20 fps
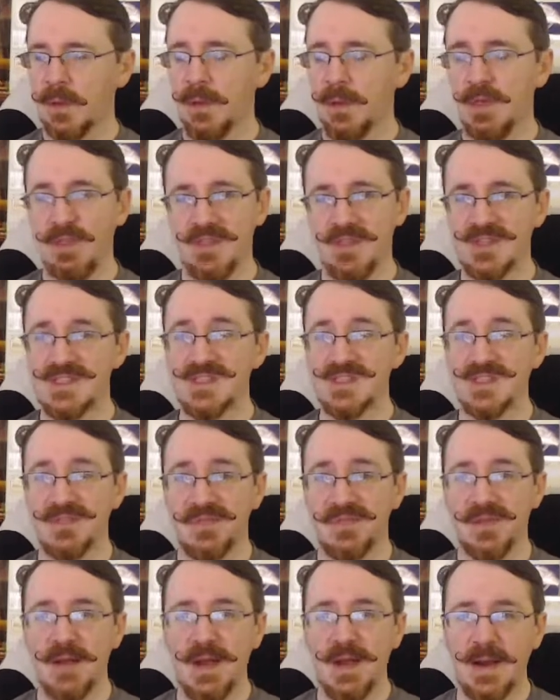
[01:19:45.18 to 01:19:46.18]
This is
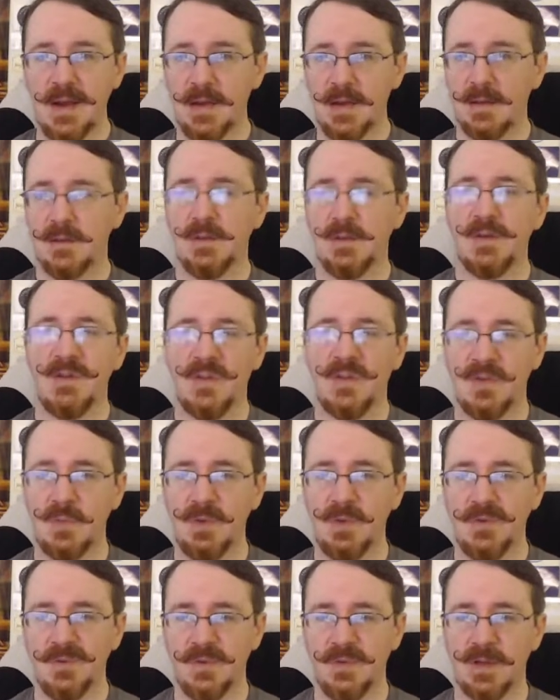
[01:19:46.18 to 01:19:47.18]
fine. And this is
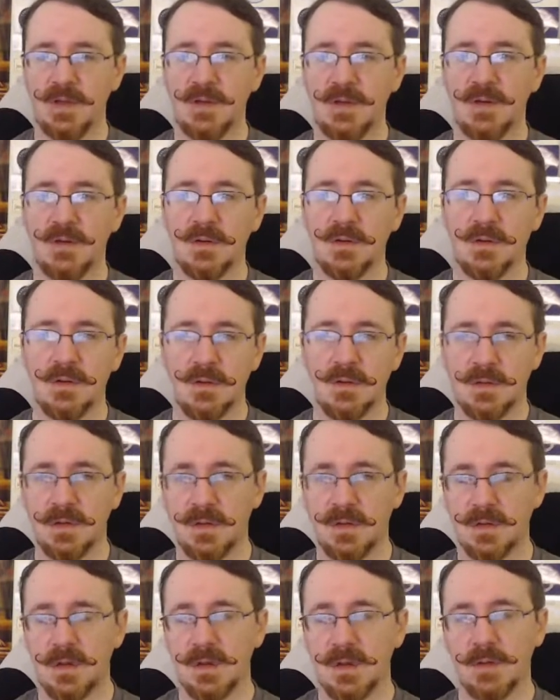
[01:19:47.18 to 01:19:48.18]
me forgetting to
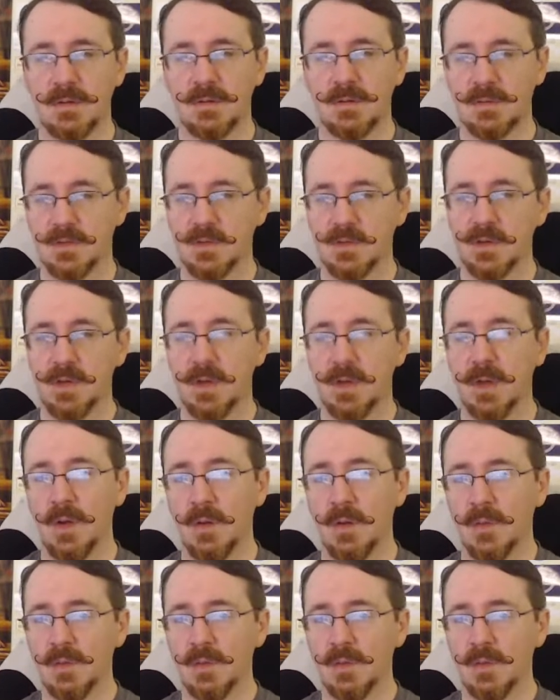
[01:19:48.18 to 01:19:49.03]
unclick that. So there you go.